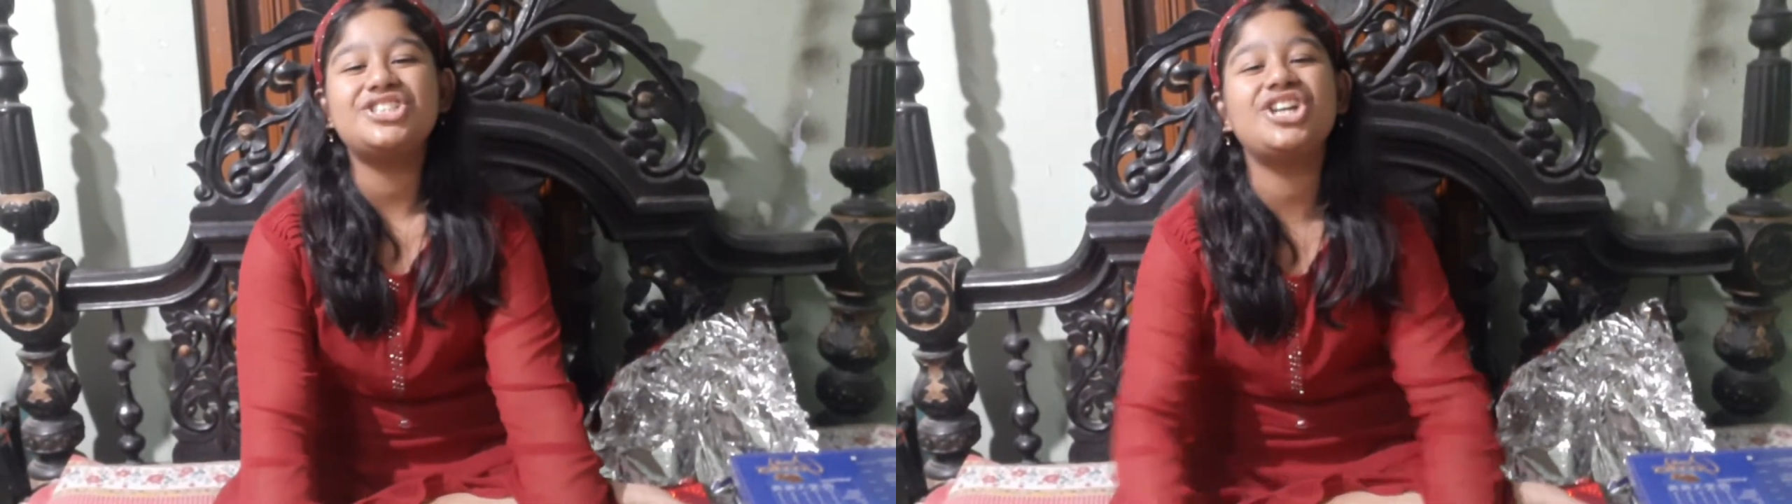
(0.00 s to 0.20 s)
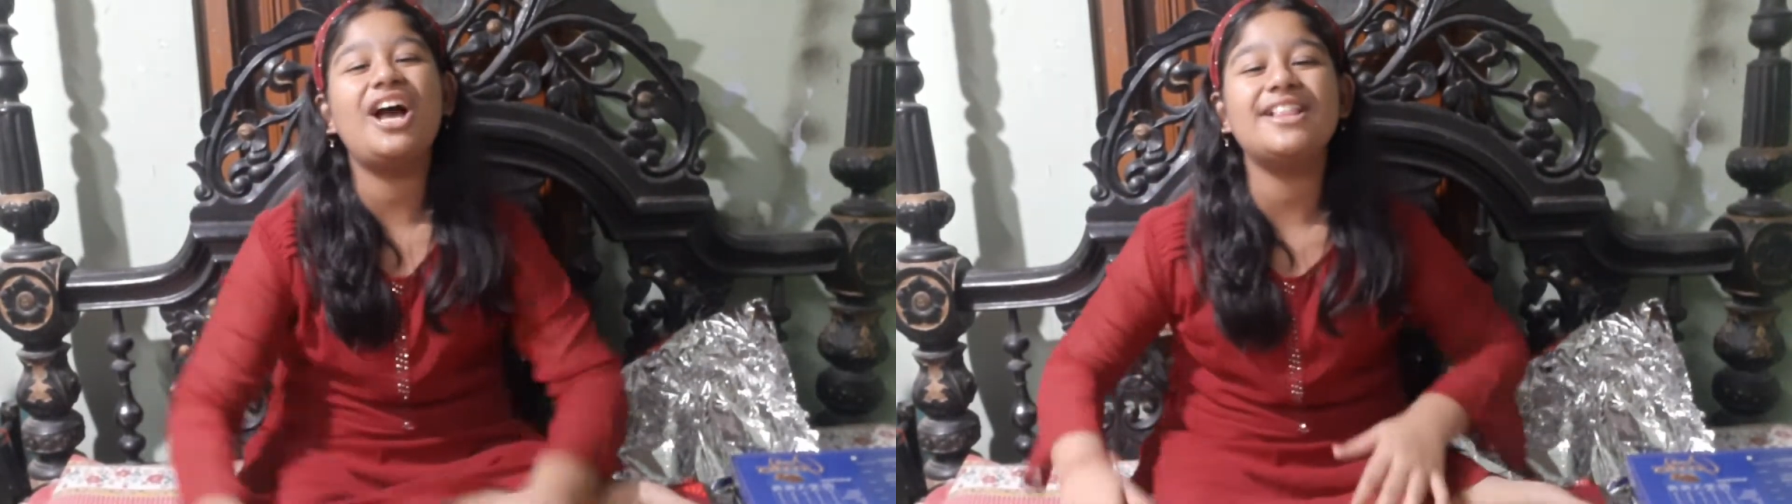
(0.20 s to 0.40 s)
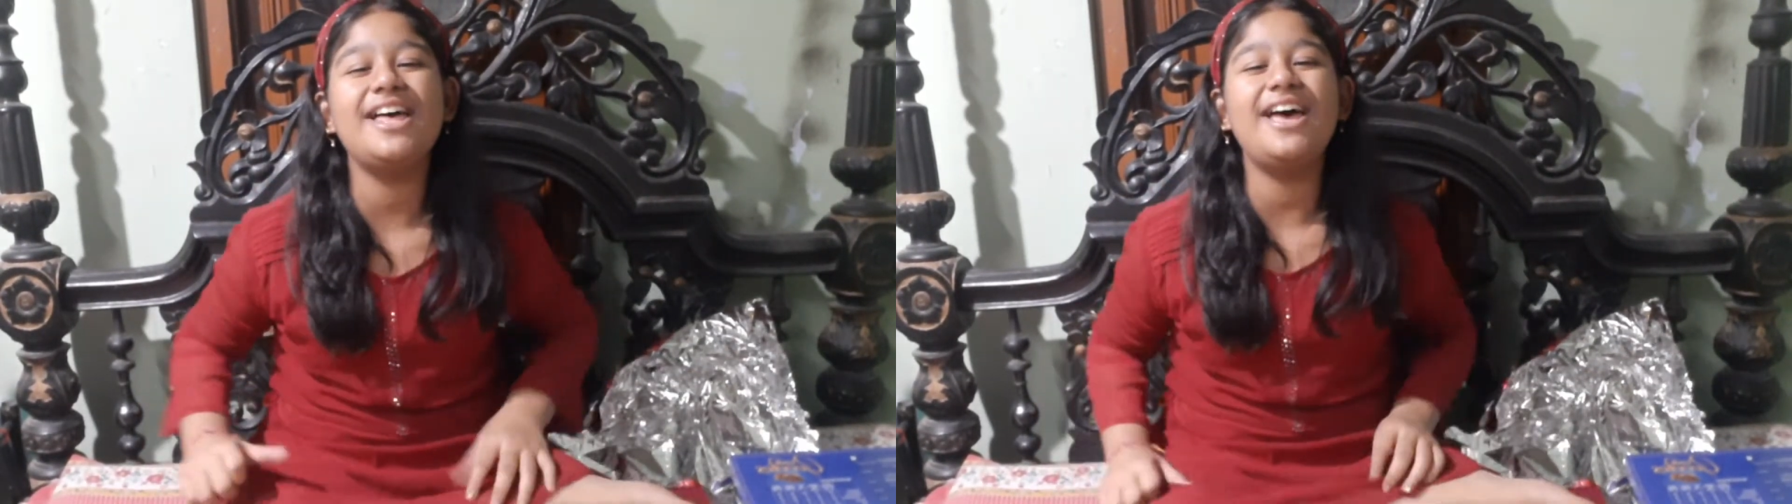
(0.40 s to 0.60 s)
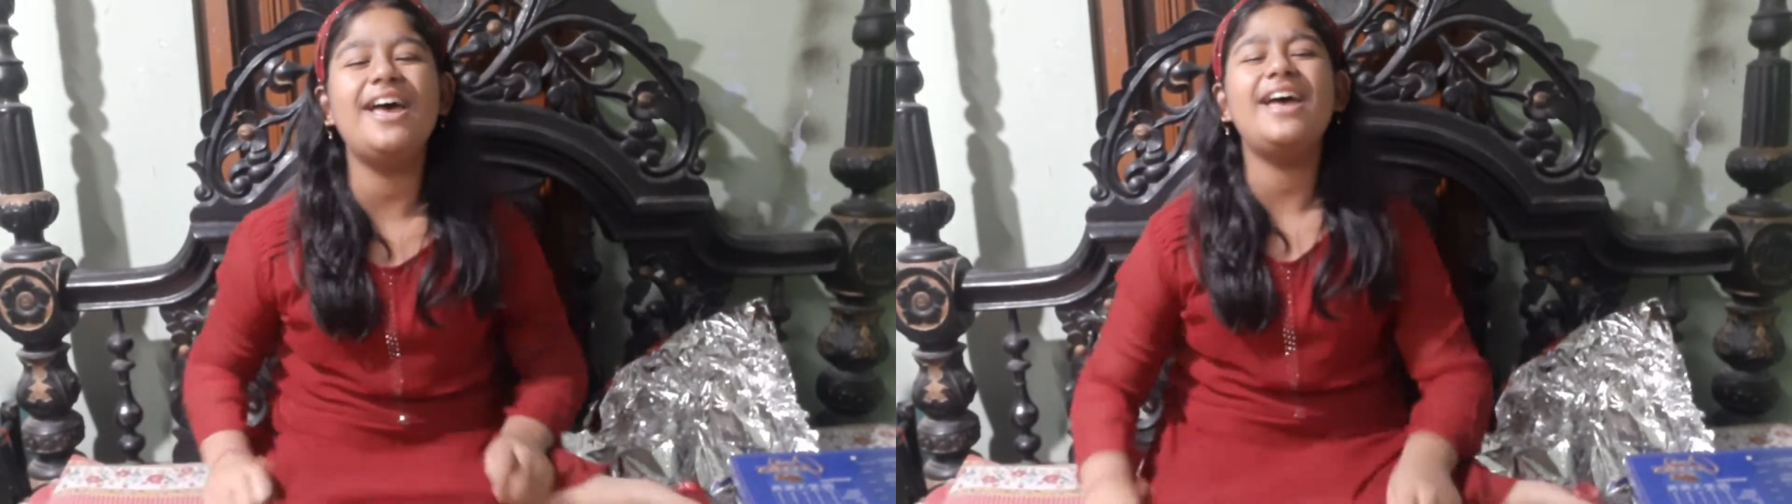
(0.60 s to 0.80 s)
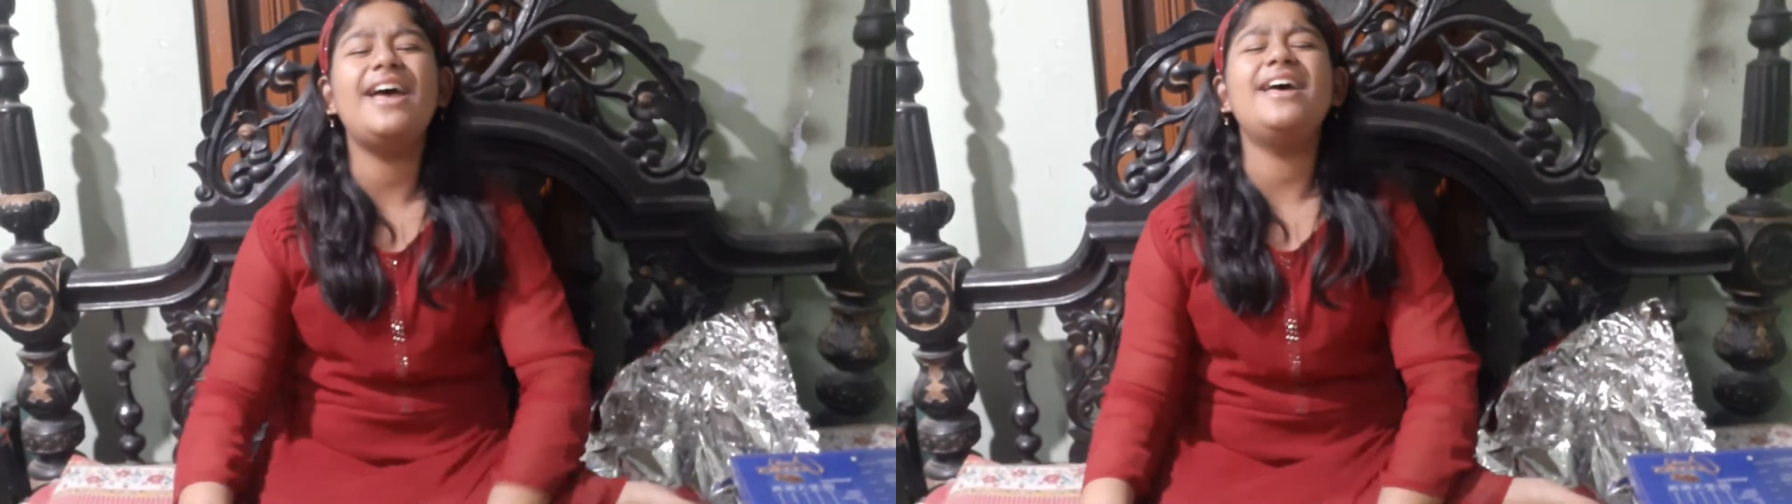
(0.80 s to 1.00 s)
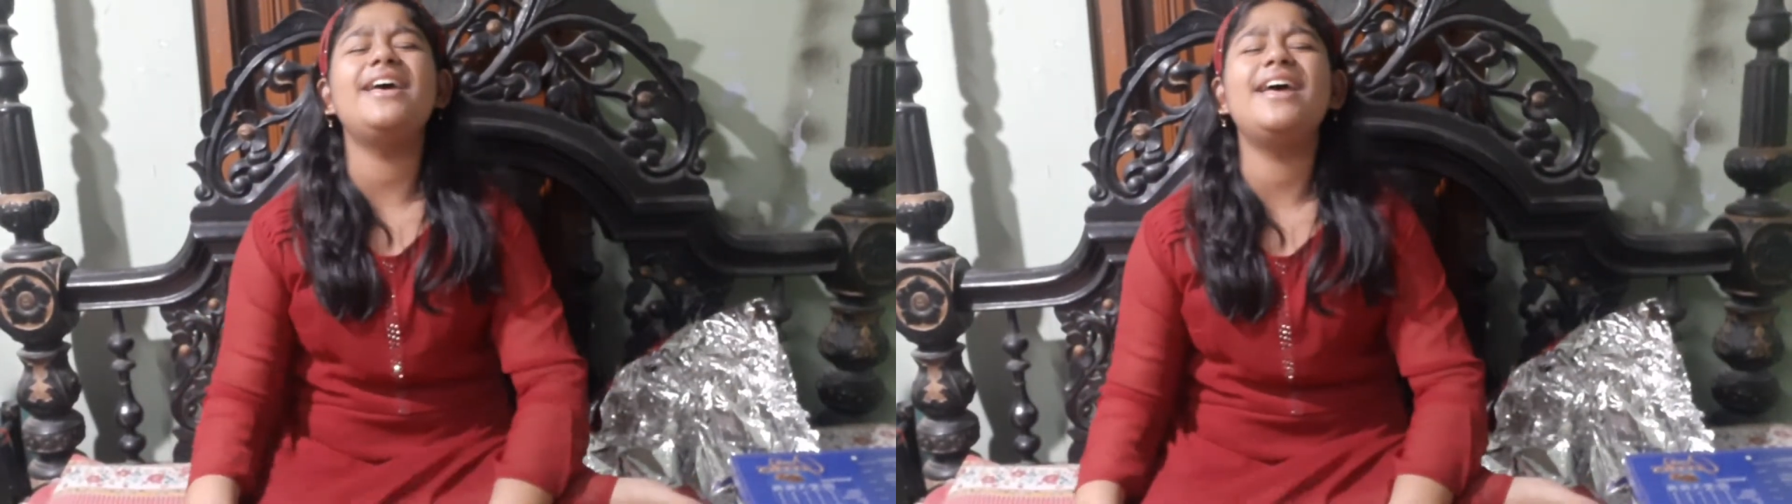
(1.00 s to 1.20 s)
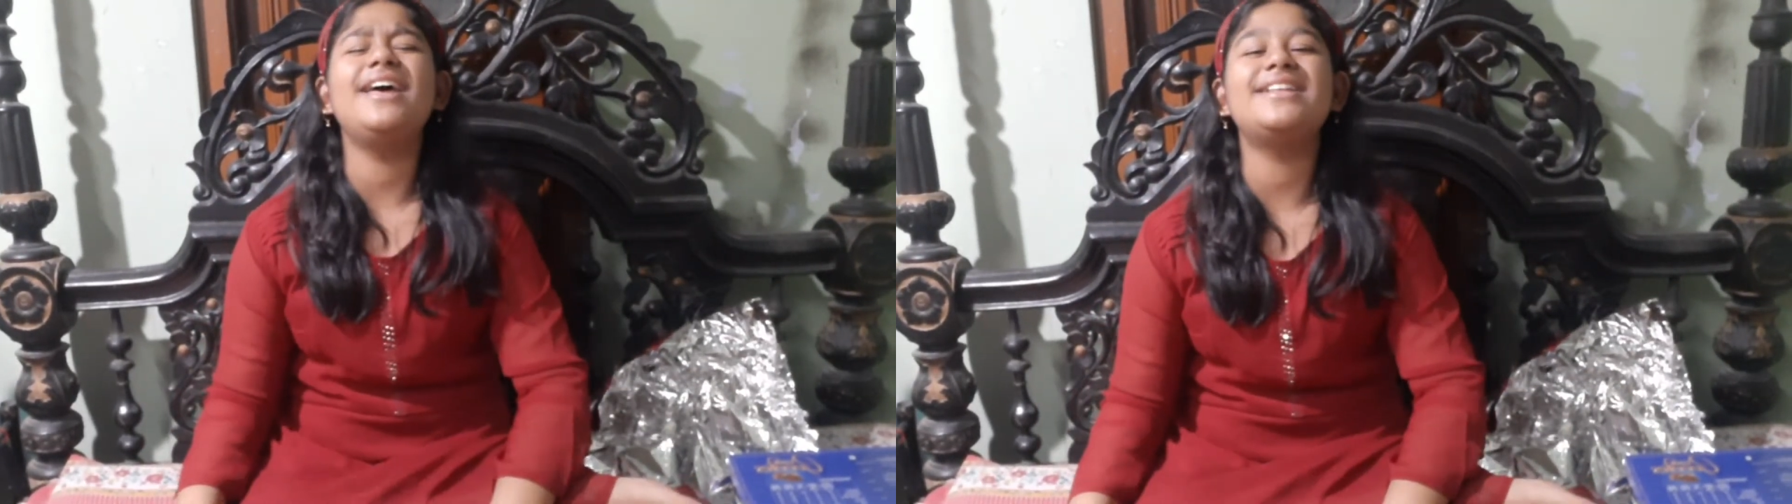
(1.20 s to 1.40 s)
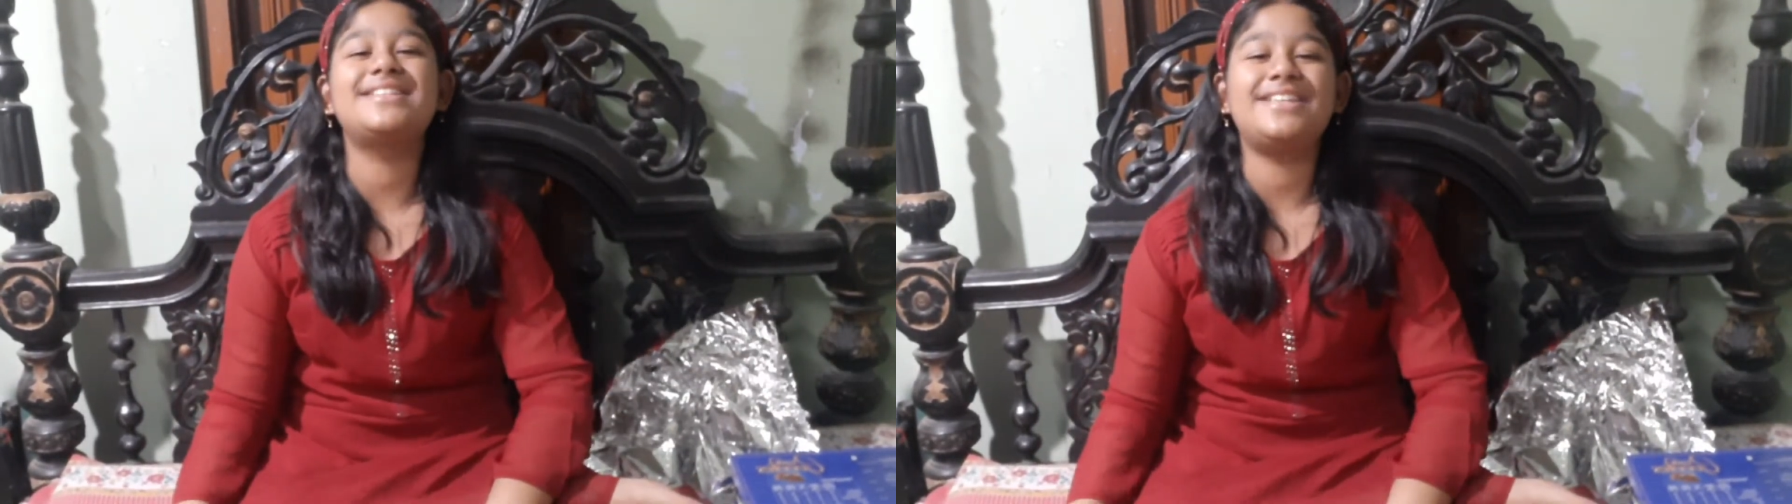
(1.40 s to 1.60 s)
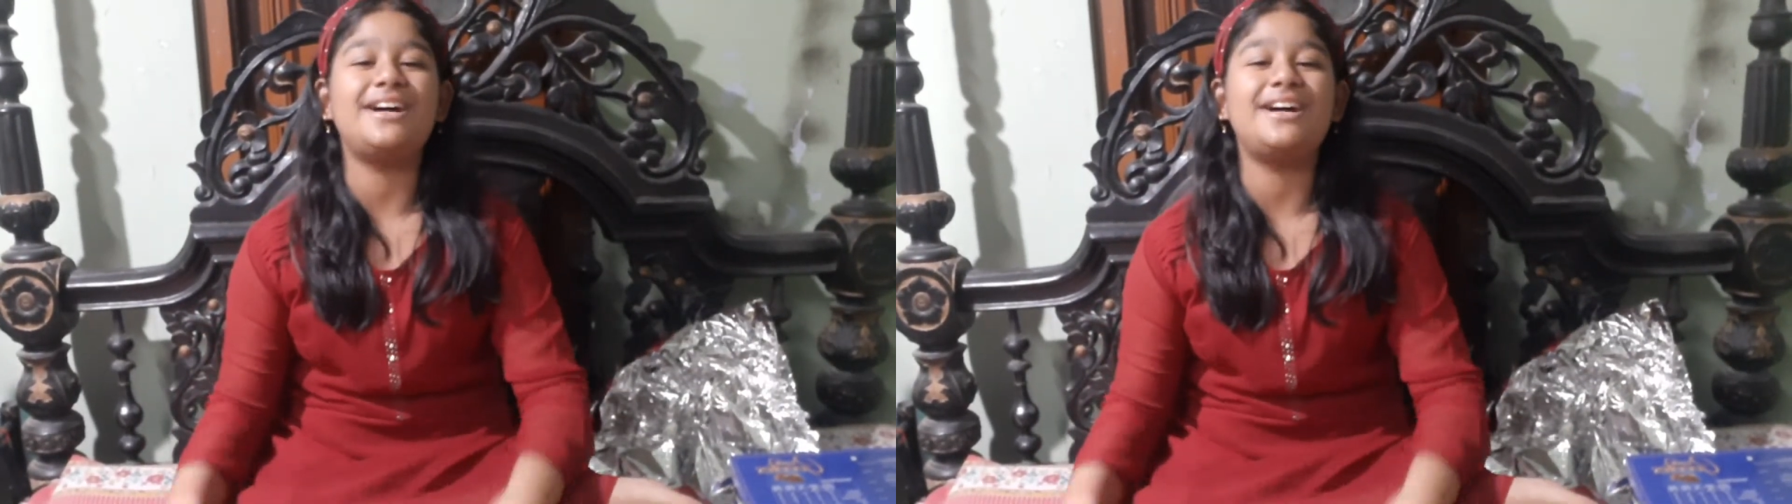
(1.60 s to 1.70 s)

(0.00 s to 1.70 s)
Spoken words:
chocolate.